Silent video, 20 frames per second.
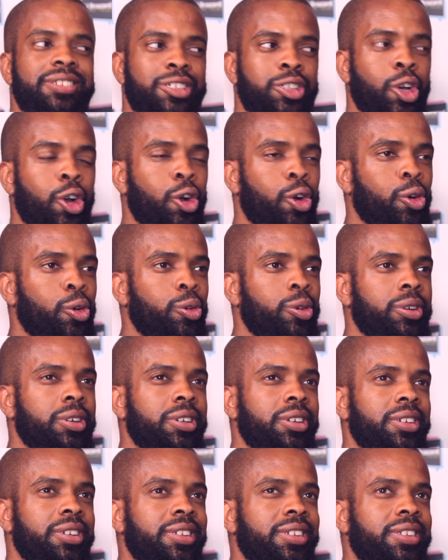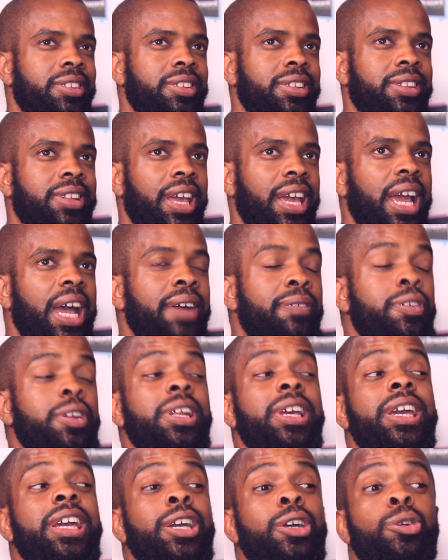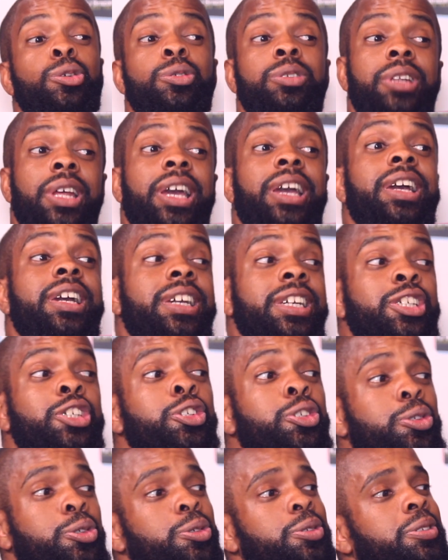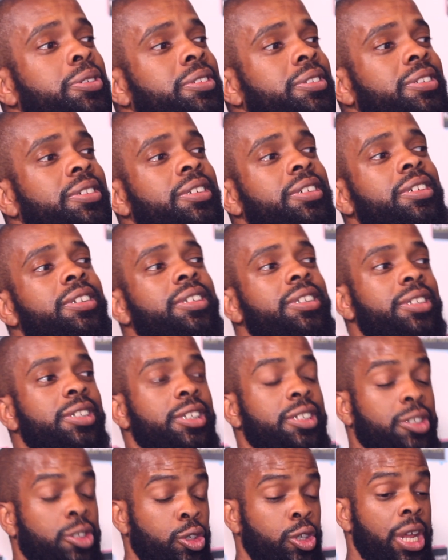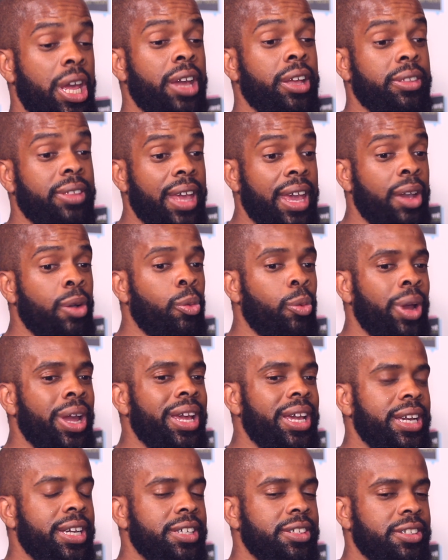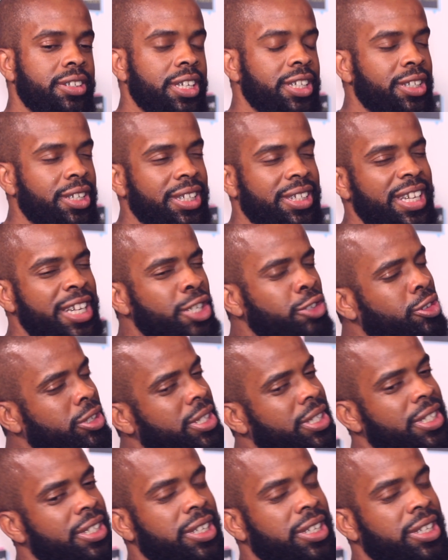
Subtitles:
So they haven't healed their issue. So their way is it's interesting.